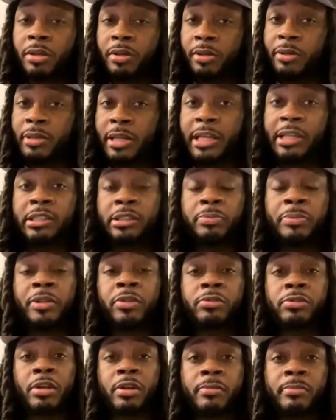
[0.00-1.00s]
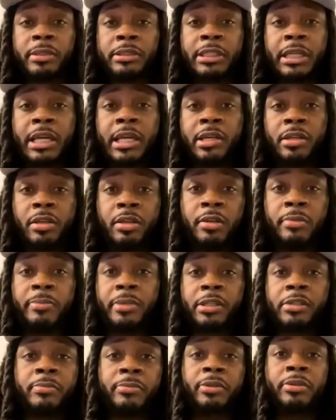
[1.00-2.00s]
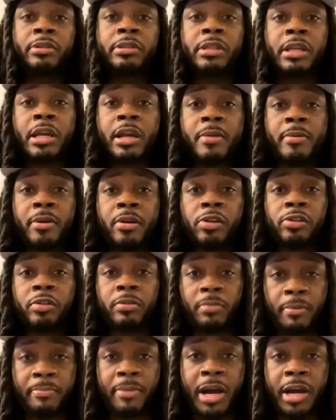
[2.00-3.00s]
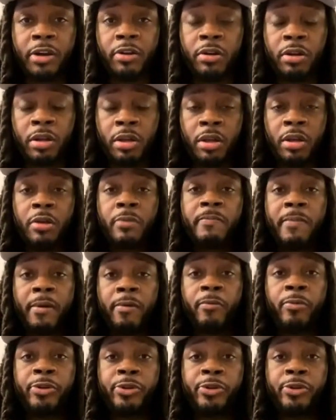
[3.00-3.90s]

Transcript: link to spend on time in my chat, in my community time, and also my bio. Remember, we